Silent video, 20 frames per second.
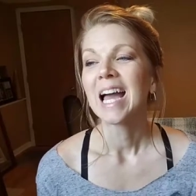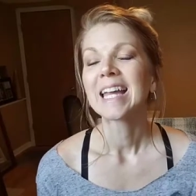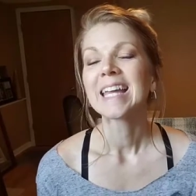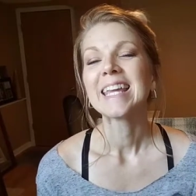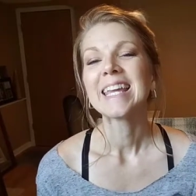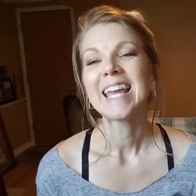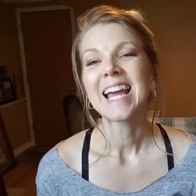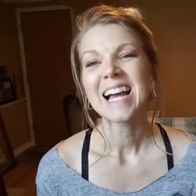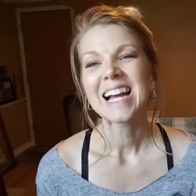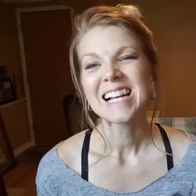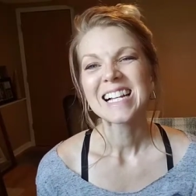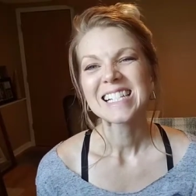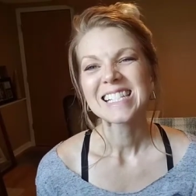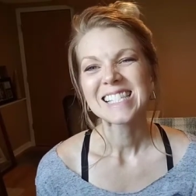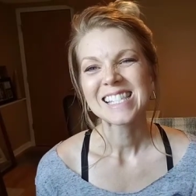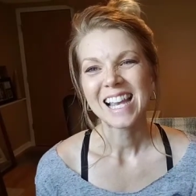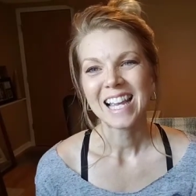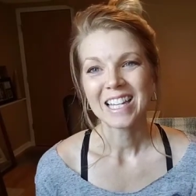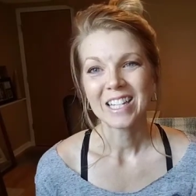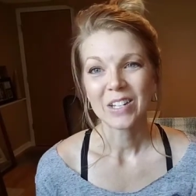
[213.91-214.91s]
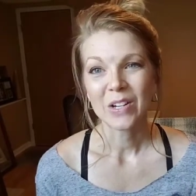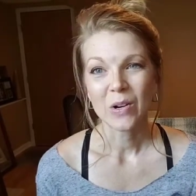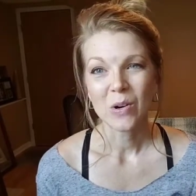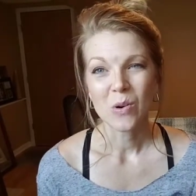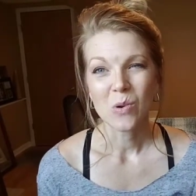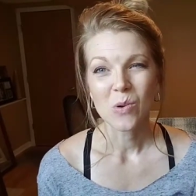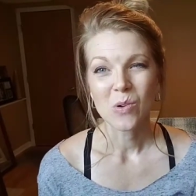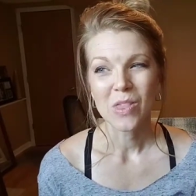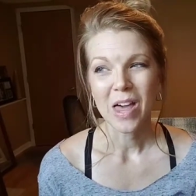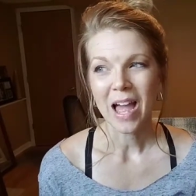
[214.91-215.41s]
yes, I
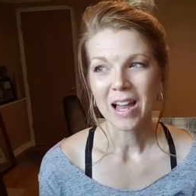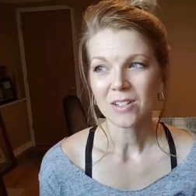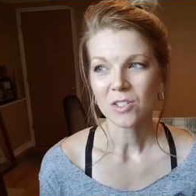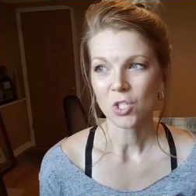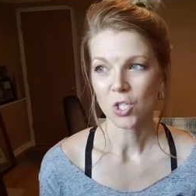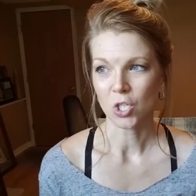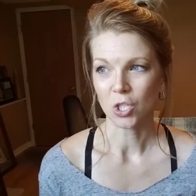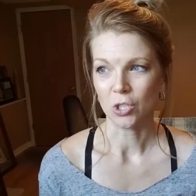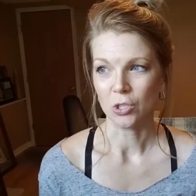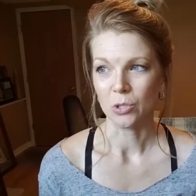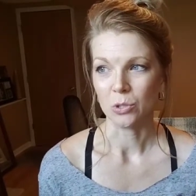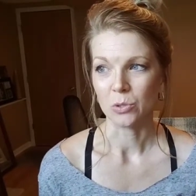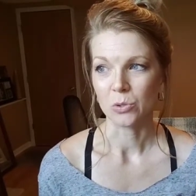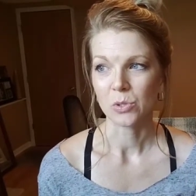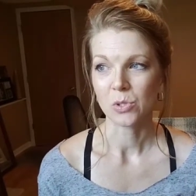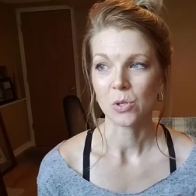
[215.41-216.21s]
know that too.